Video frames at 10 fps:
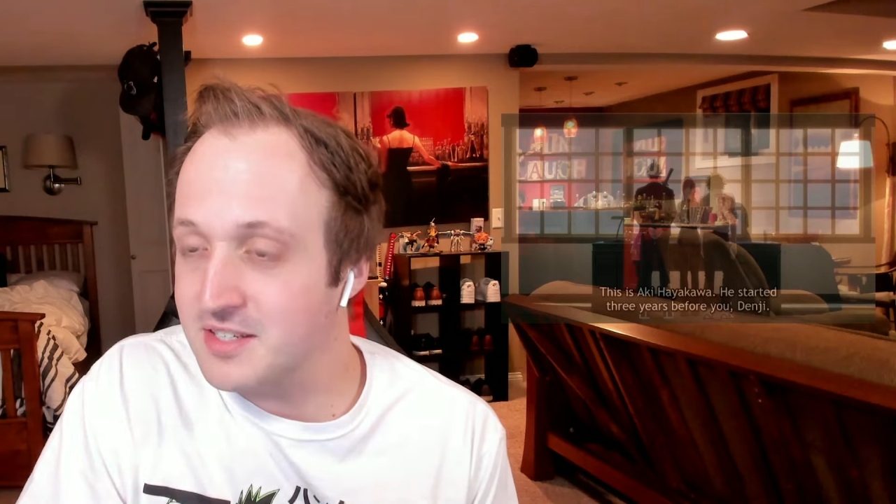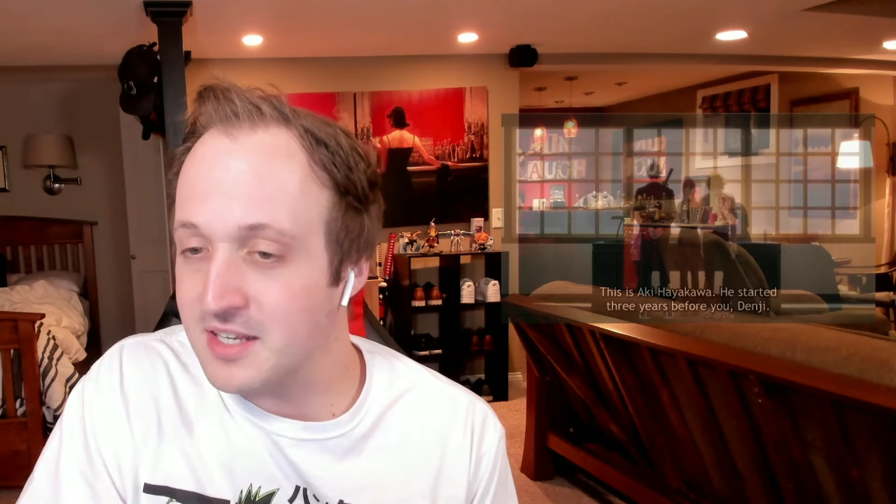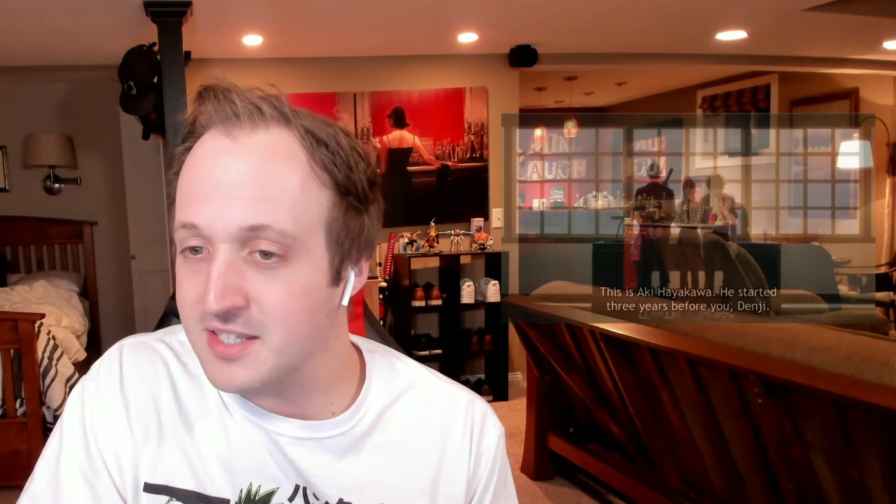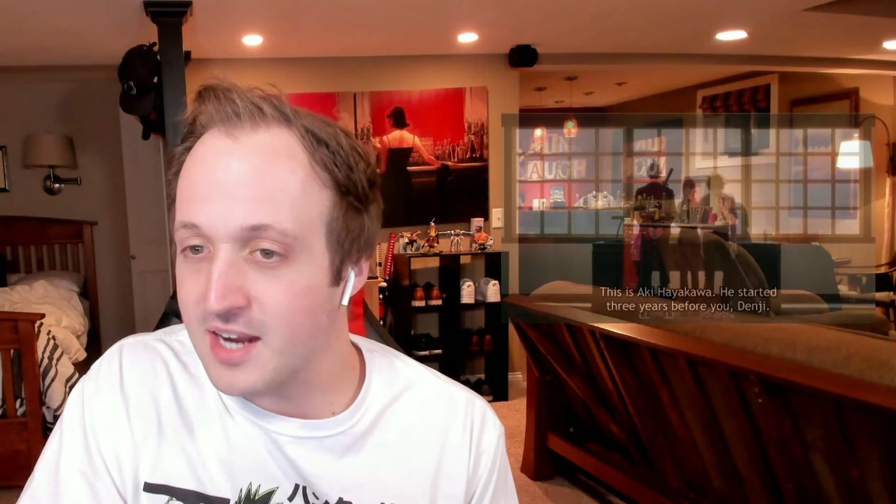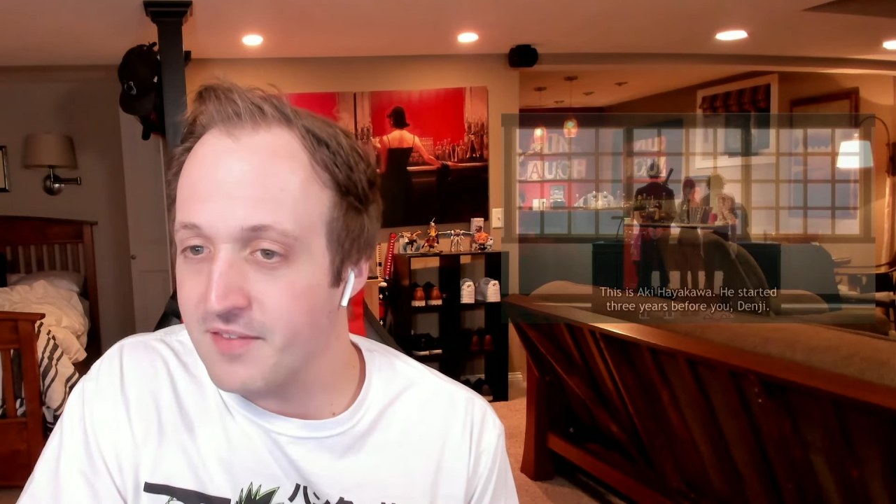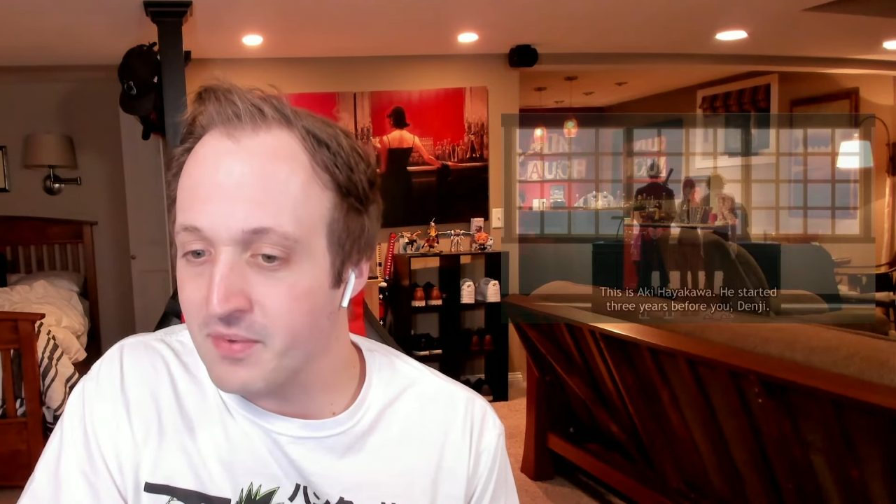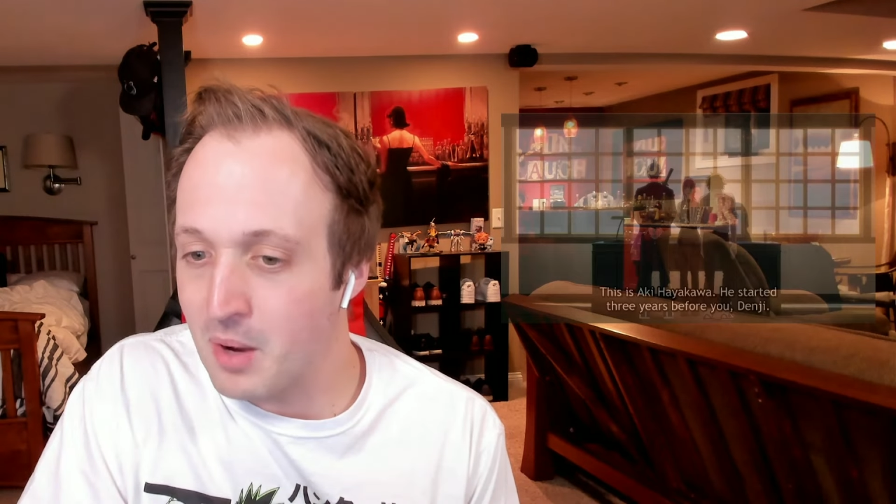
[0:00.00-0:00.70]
That's the guy from the